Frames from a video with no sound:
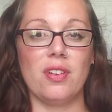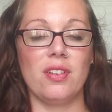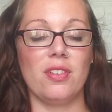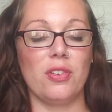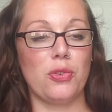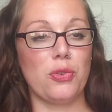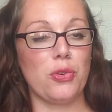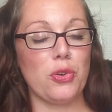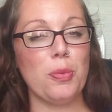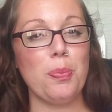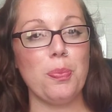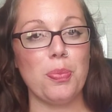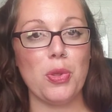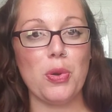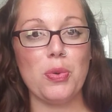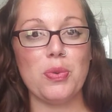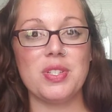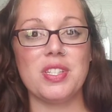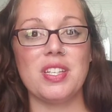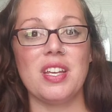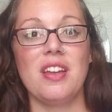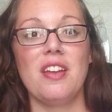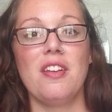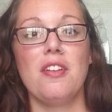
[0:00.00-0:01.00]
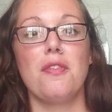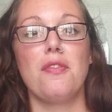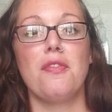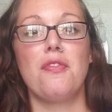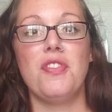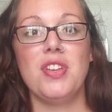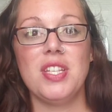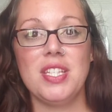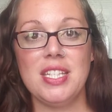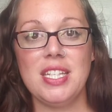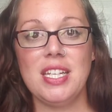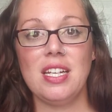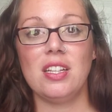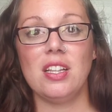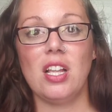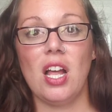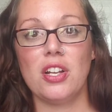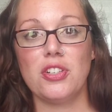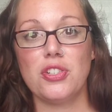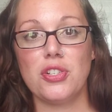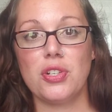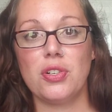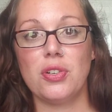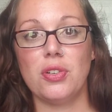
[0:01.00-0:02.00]
group those
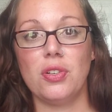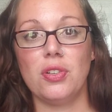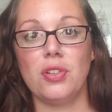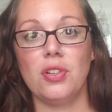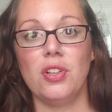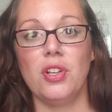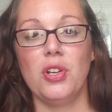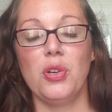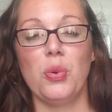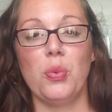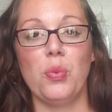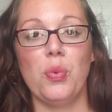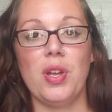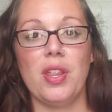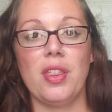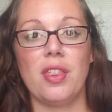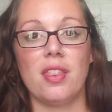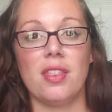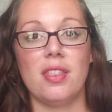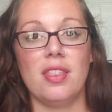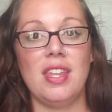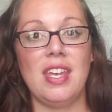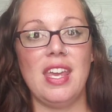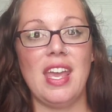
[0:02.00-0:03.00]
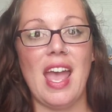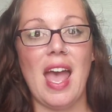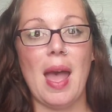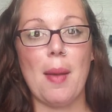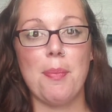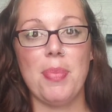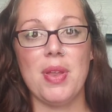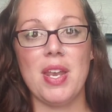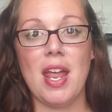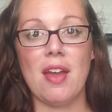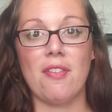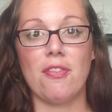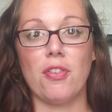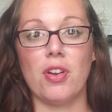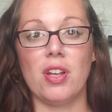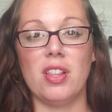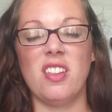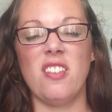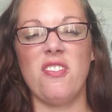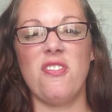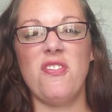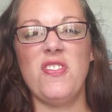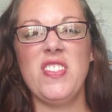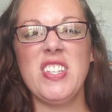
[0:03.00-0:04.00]
physiological with the epinephrine,
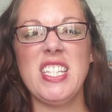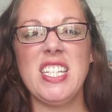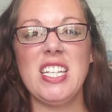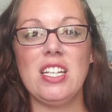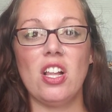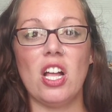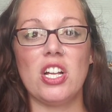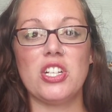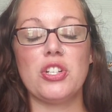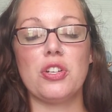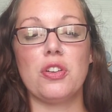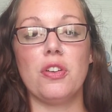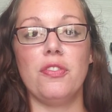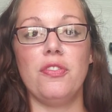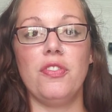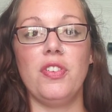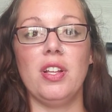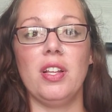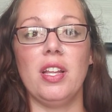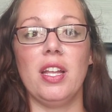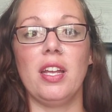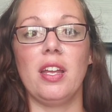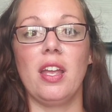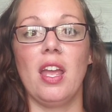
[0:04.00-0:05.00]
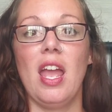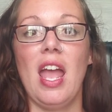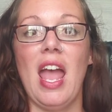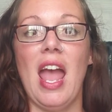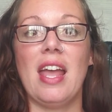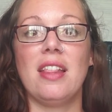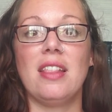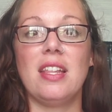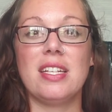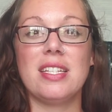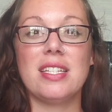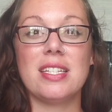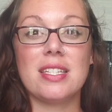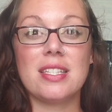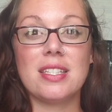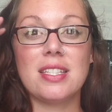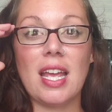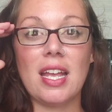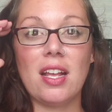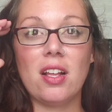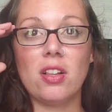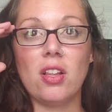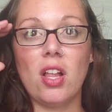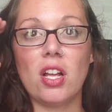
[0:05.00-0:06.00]
the physiological feeling, and then
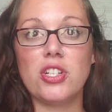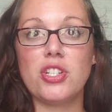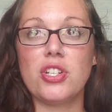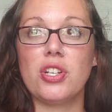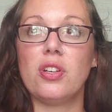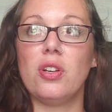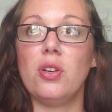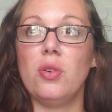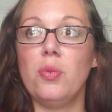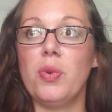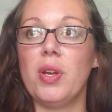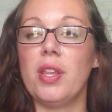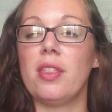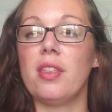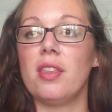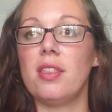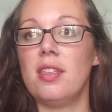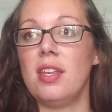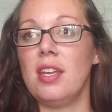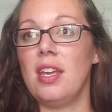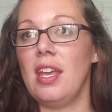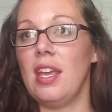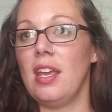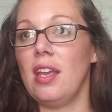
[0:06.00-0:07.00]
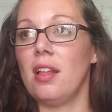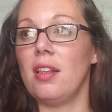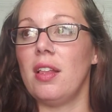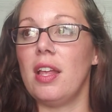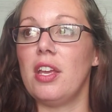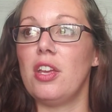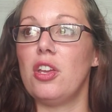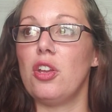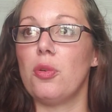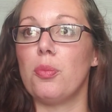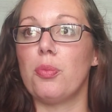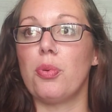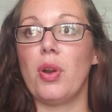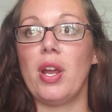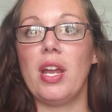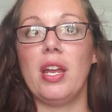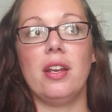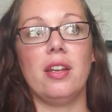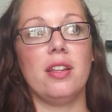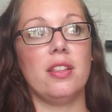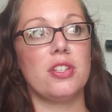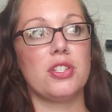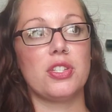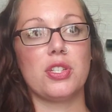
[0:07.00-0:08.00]
psychological with thinking like your
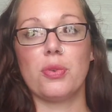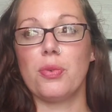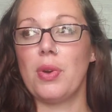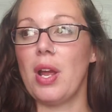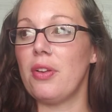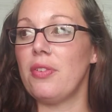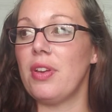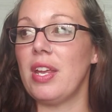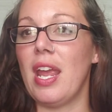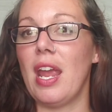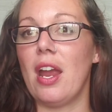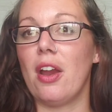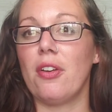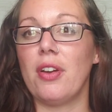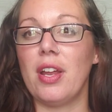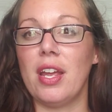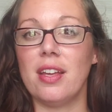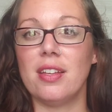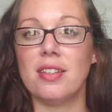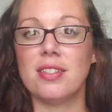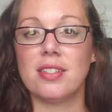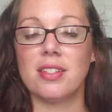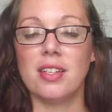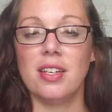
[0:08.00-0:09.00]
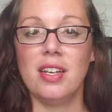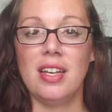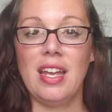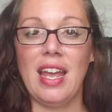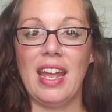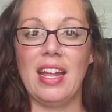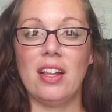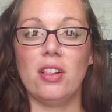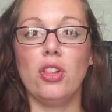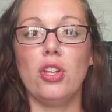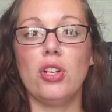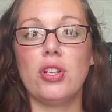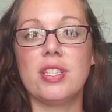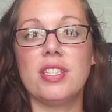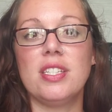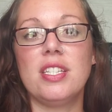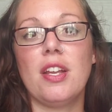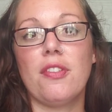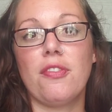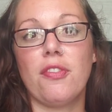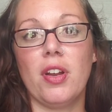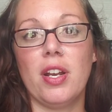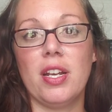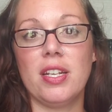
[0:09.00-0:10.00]
brain and the surrounding areas. It looks
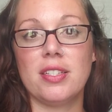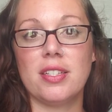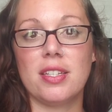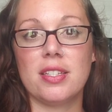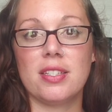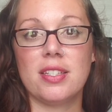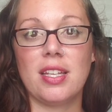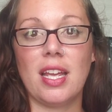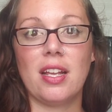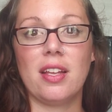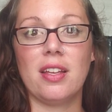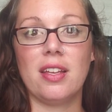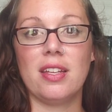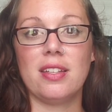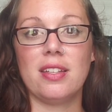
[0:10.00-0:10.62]
different. It's a